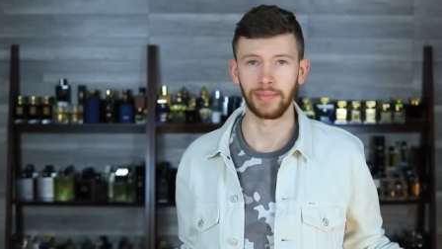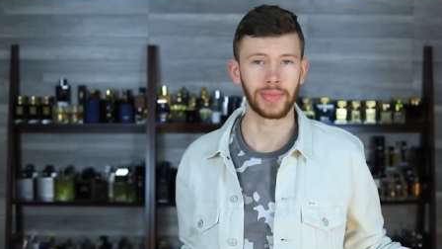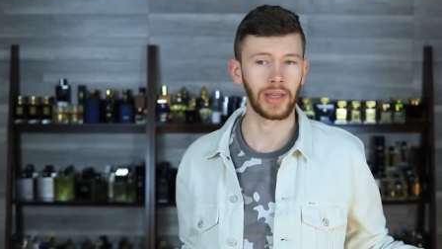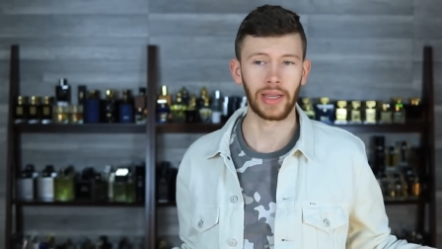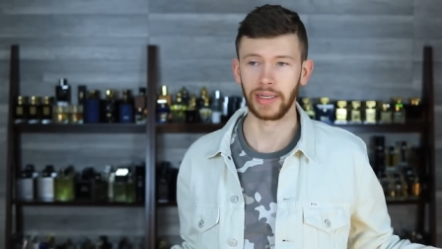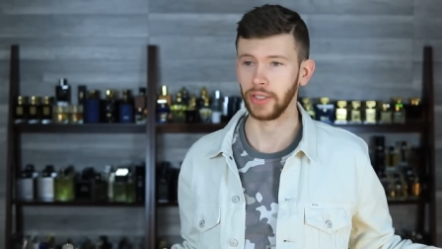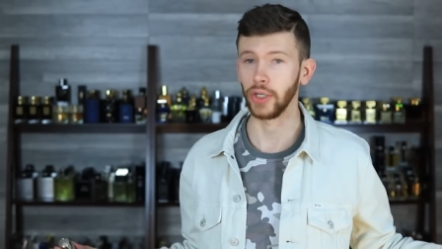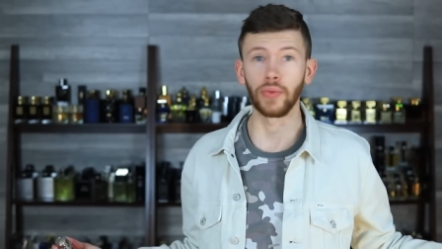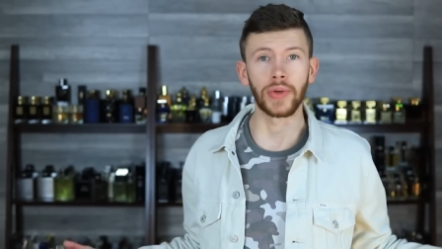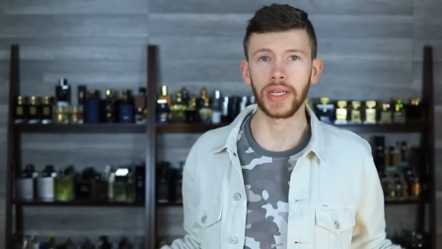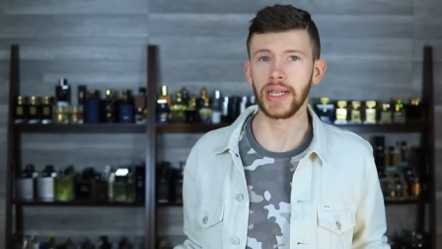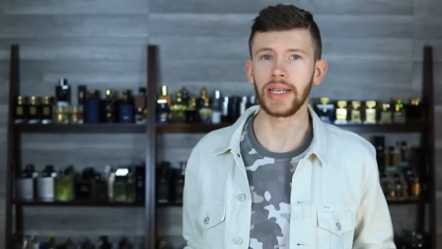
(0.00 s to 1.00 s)
like,
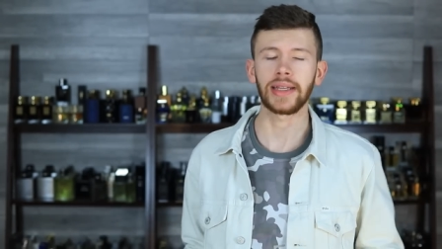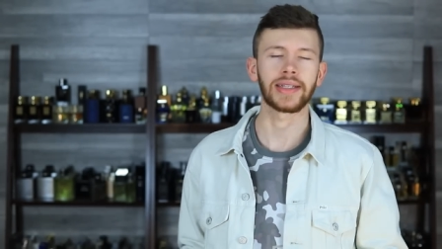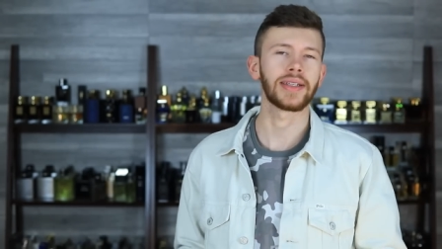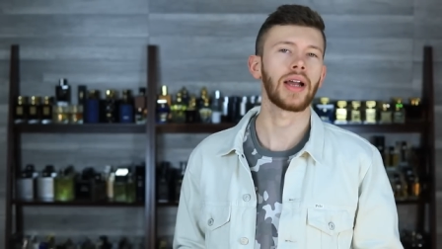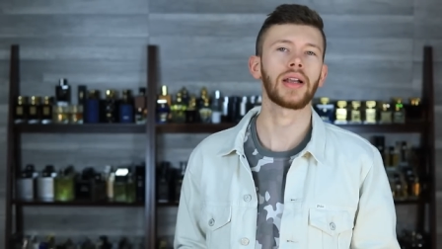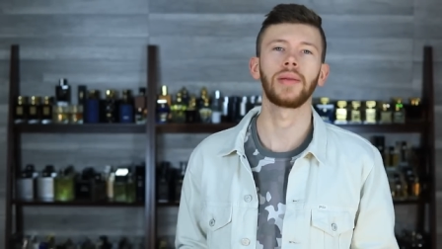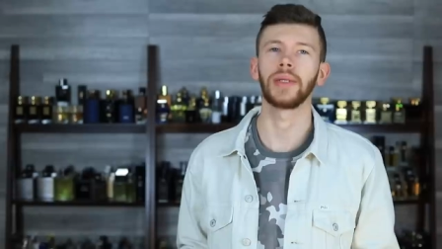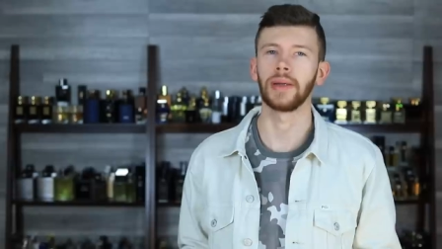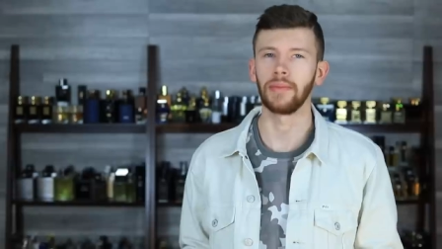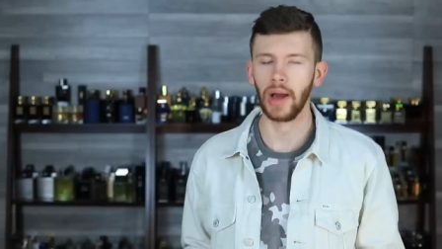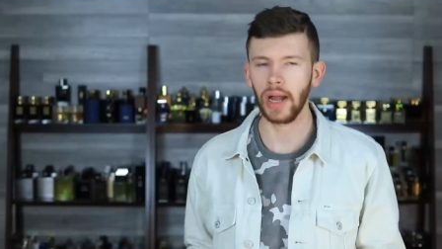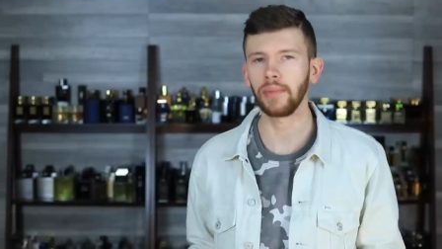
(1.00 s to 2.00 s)
unique. It's not going to be a
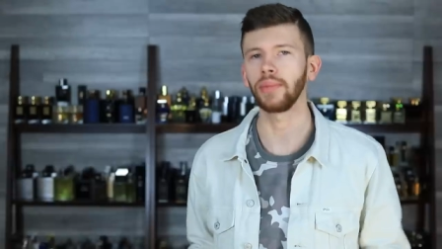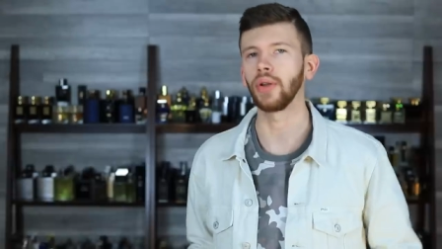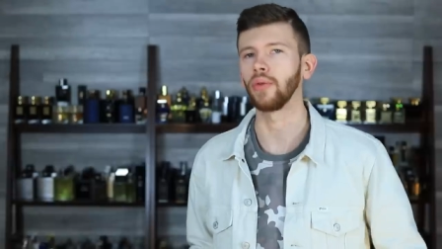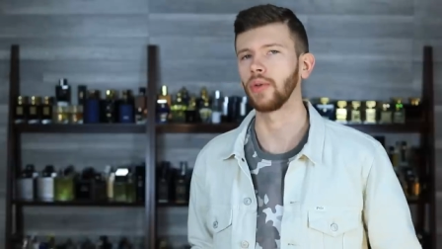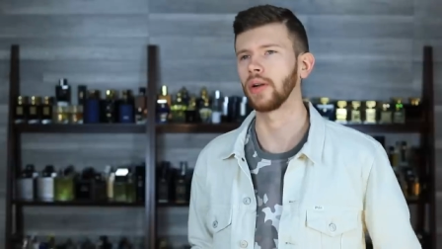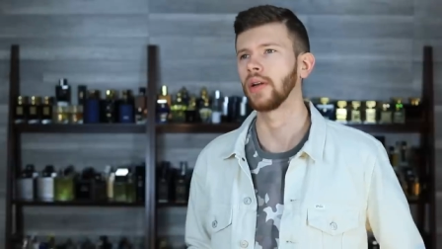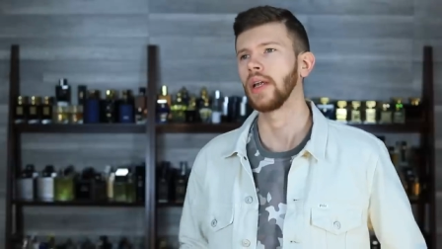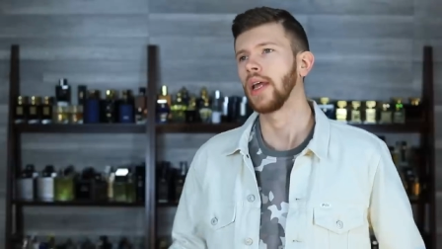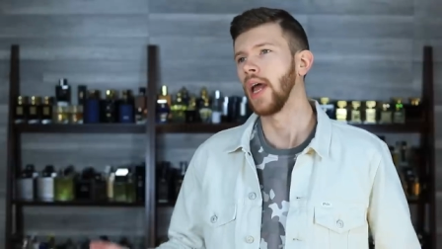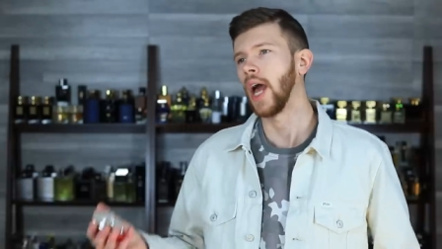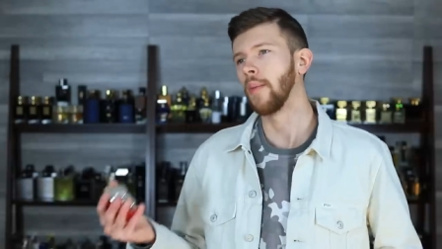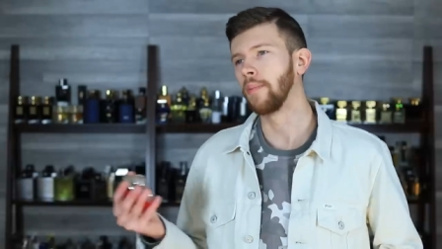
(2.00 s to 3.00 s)
mind blower,
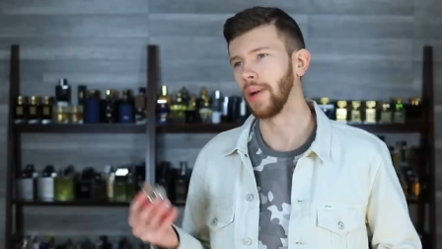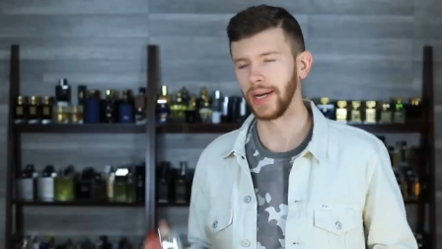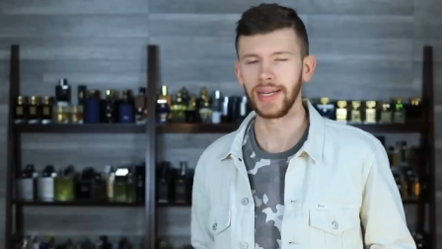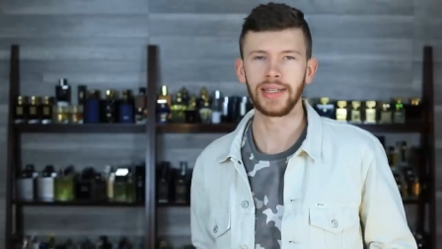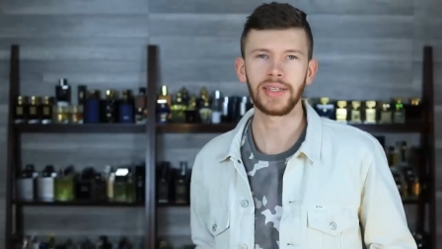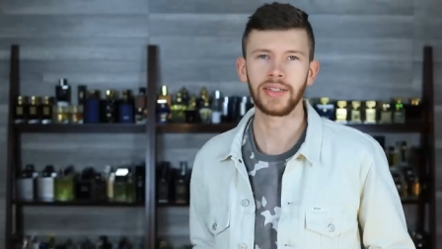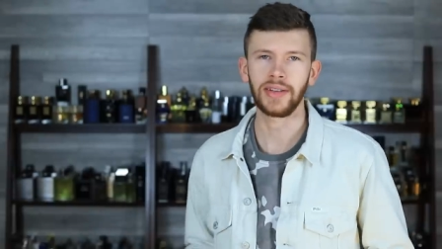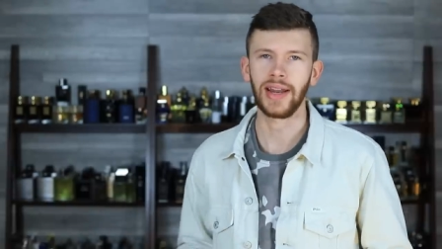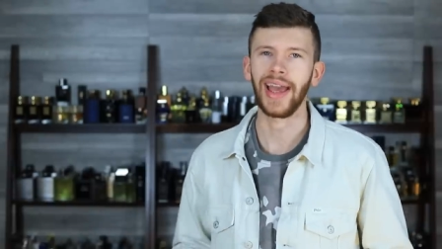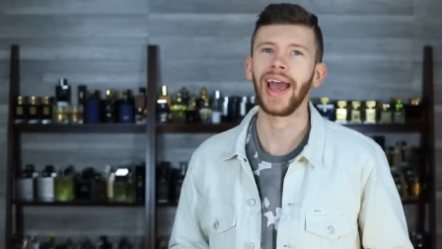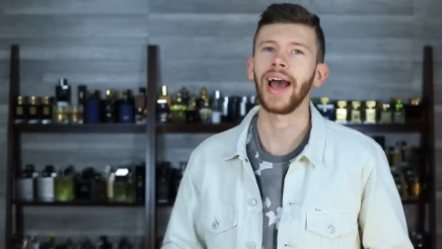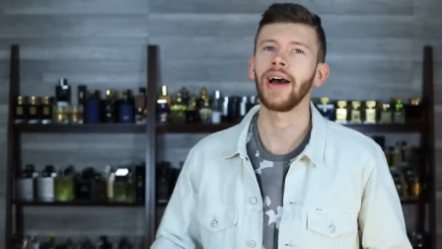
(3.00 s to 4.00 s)
but it is going to
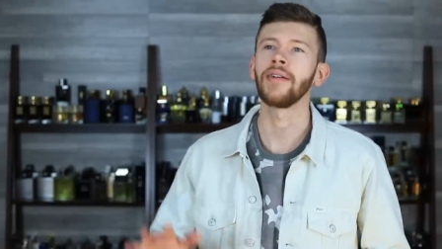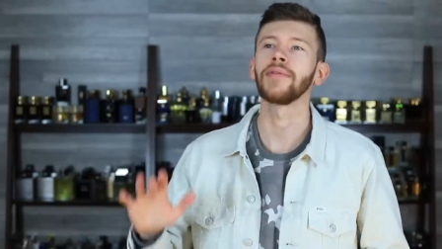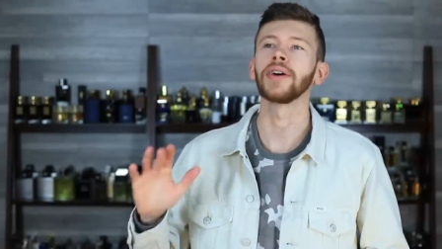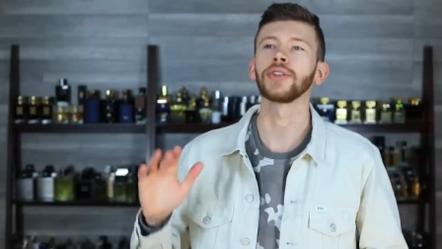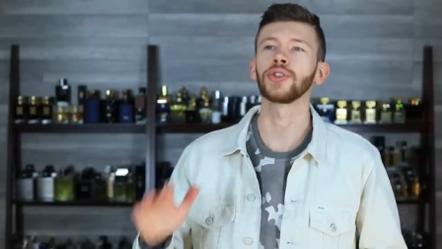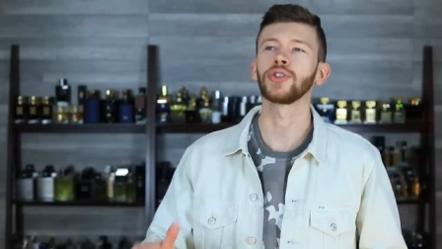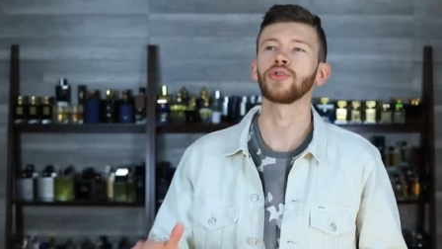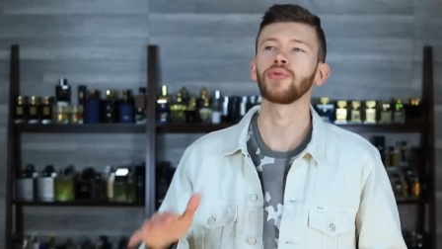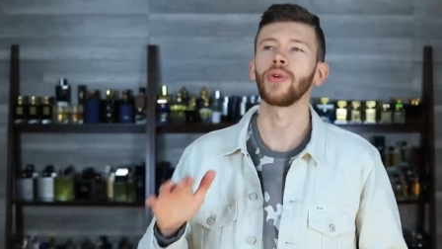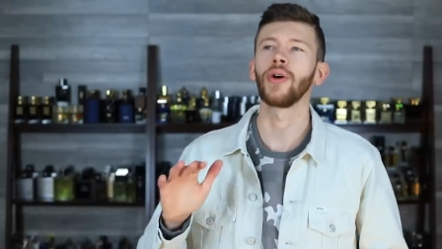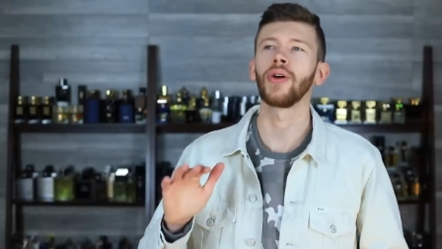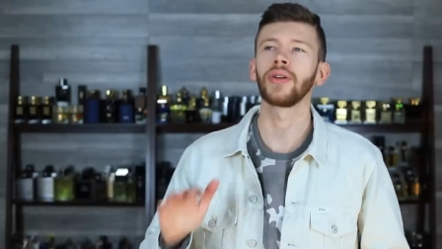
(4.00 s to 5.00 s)
have a
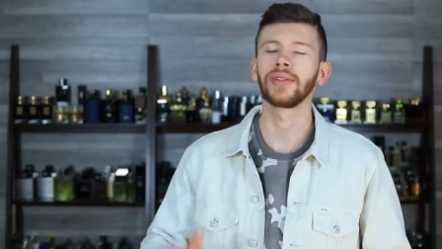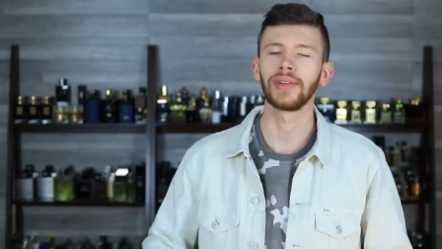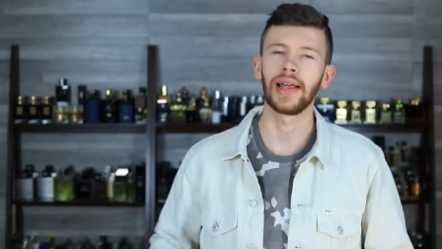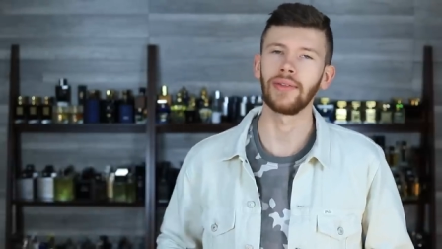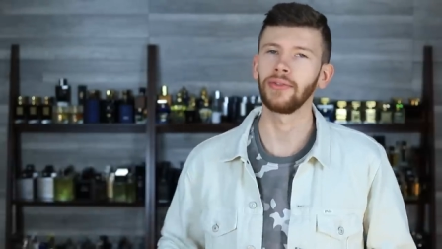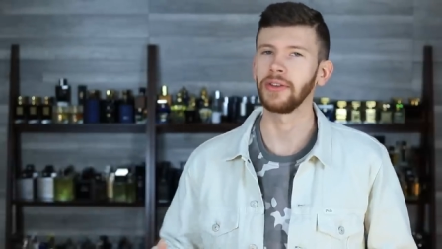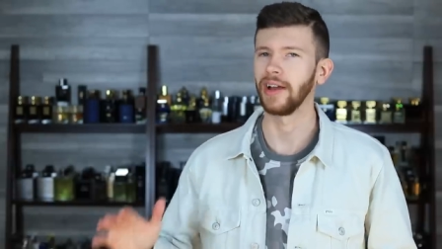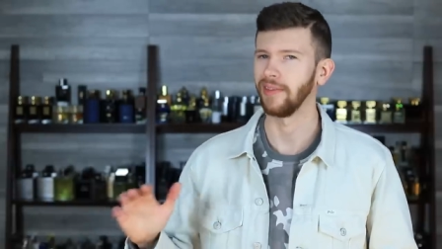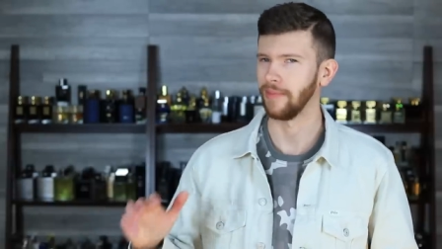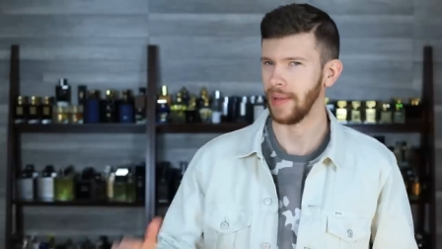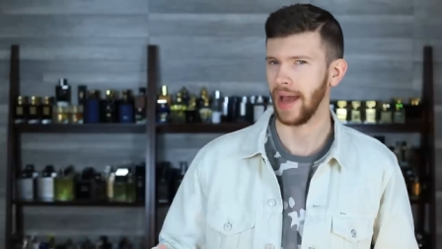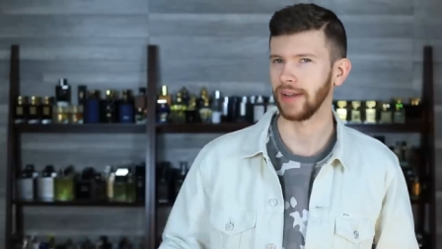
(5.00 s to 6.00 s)
strong level of
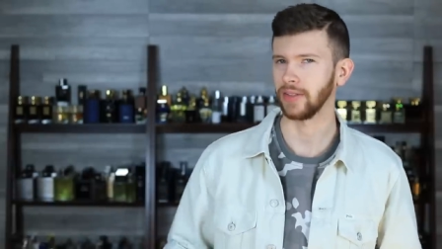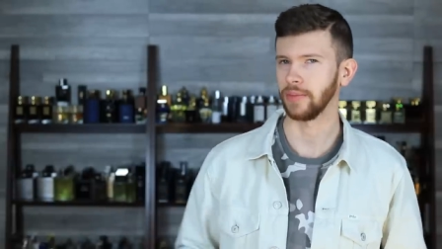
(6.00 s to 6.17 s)
mass